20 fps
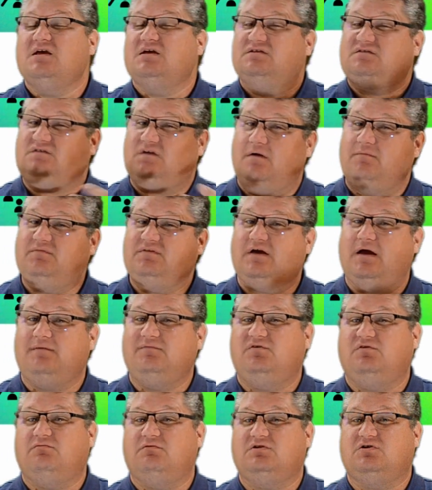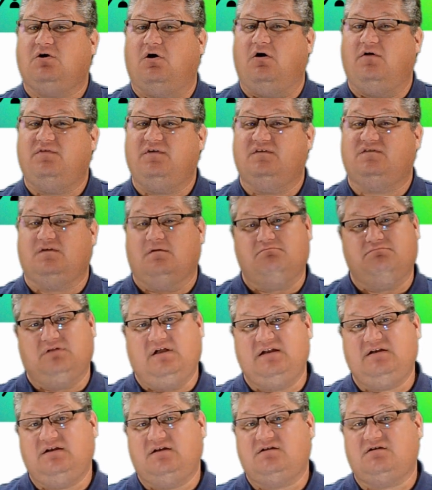Sometimes you would call this a
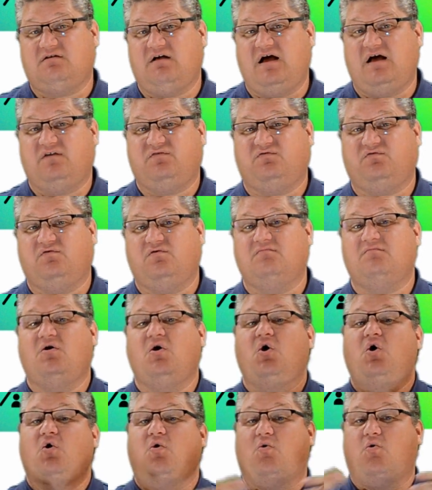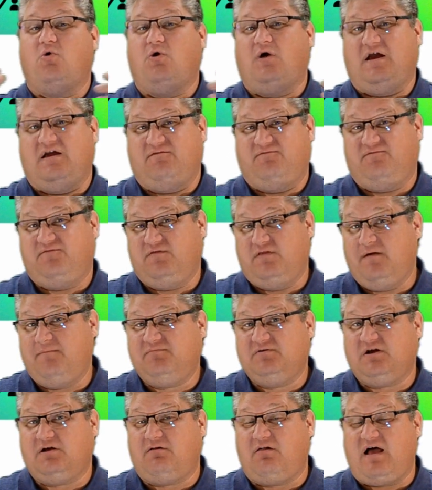blended classroom or a
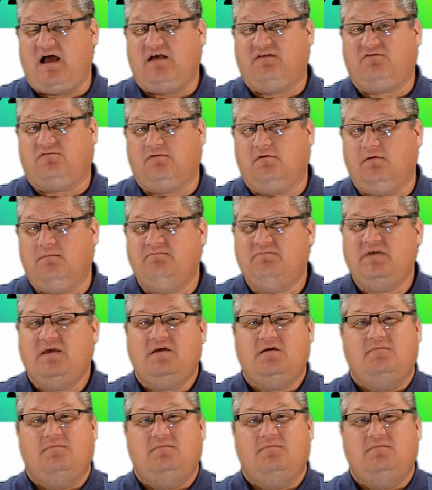flipped classroom,